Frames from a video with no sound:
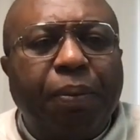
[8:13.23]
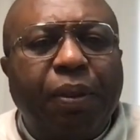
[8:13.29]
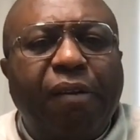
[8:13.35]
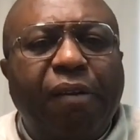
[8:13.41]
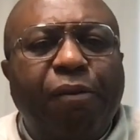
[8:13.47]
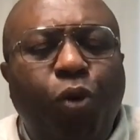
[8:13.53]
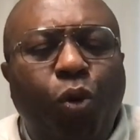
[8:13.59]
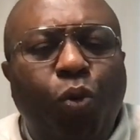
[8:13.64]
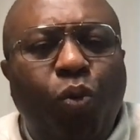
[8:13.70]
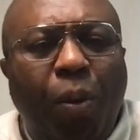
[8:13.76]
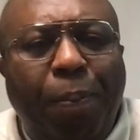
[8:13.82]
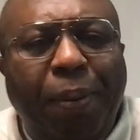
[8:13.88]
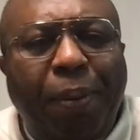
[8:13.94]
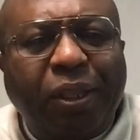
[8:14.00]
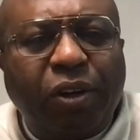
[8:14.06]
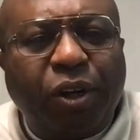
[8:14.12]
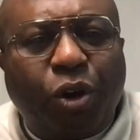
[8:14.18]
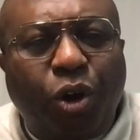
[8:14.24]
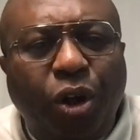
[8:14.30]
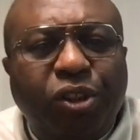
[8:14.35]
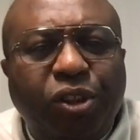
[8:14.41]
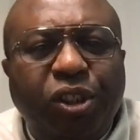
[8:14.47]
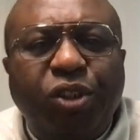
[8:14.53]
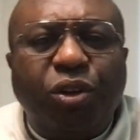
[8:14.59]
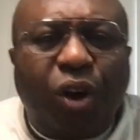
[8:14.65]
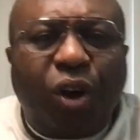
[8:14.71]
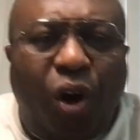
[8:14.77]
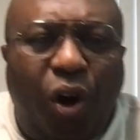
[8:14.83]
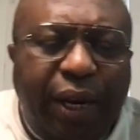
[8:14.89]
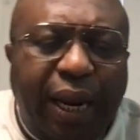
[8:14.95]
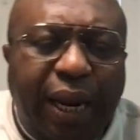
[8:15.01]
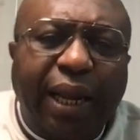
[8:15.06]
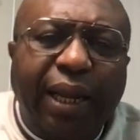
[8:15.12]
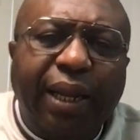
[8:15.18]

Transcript: from one part of the country to the other.